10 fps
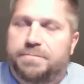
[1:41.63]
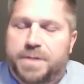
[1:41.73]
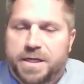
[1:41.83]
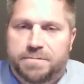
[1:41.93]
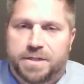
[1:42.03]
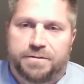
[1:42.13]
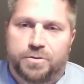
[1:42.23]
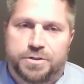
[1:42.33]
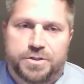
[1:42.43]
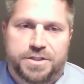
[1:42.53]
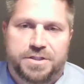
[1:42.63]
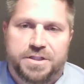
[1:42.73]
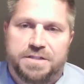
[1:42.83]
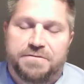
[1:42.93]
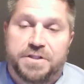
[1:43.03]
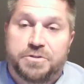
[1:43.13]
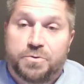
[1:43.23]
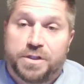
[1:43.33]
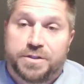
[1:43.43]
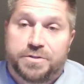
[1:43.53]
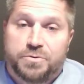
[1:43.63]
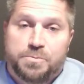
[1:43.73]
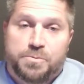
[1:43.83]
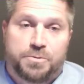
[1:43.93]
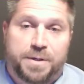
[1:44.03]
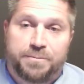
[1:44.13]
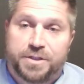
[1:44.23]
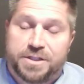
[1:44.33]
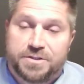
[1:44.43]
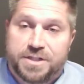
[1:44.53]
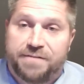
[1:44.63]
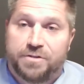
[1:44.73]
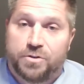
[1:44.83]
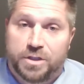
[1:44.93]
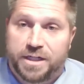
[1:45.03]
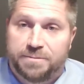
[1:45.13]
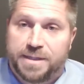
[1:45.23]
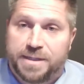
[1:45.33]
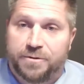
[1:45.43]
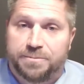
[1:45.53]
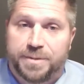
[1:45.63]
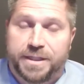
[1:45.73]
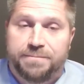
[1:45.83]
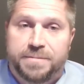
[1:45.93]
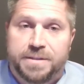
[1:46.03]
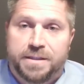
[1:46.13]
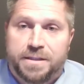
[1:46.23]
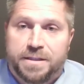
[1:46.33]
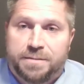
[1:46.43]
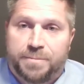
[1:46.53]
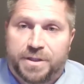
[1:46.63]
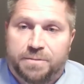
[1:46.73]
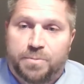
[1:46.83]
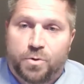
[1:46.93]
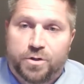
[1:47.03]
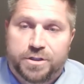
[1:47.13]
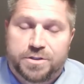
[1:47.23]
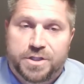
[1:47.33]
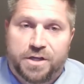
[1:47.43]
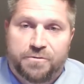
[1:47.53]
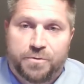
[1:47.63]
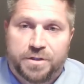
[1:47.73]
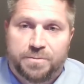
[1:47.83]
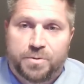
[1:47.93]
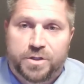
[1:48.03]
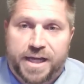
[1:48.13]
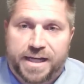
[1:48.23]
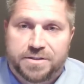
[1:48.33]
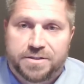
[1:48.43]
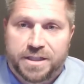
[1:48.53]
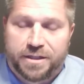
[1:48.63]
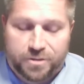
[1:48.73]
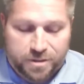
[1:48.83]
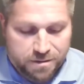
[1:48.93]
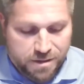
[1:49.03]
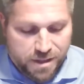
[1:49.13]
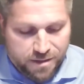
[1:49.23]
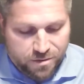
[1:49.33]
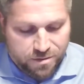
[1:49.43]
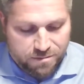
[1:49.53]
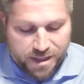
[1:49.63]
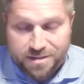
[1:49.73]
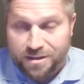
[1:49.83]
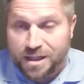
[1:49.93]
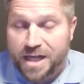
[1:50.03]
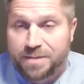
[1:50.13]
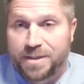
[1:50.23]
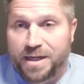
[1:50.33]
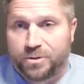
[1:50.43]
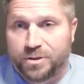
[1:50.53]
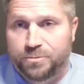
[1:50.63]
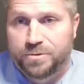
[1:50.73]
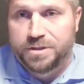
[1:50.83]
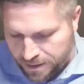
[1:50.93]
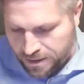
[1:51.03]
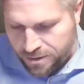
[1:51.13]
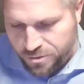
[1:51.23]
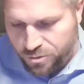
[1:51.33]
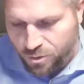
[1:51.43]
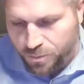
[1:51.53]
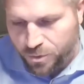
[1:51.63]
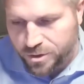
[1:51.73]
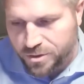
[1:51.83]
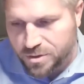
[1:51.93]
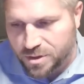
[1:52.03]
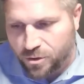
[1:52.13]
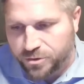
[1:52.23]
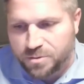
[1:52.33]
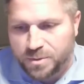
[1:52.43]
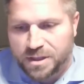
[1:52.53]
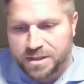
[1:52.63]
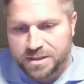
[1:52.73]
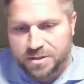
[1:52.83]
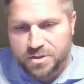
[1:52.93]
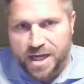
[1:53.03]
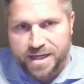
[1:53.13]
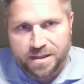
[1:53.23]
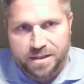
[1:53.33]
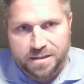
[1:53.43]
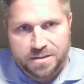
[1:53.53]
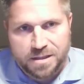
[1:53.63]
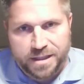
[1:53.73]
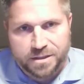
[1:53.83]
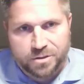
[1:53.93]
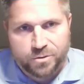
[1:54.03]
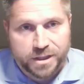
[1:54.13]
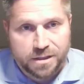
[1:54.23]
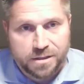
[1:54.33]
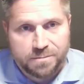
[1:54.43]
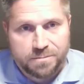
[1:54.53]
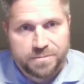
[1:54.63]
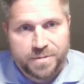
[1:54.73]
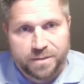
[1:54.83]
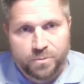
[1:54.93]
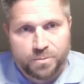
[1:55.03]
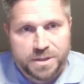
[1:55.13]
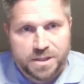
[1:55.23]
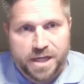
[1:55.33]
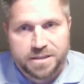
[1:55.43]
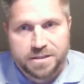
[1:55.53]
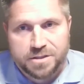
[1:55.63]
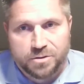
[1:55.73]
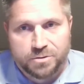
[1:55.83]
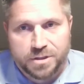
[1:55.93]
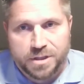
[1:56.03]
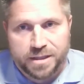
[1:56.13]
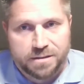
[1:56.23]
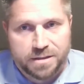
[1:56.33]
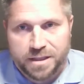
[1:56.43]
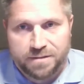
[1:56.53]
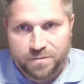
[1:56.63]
Of course, as an individual, a school board member doesn't have a whole lot of power, but the board itself, when the board acts together, has a lot of power. School boards ultimately decide things like the curriculum that will be taught to children on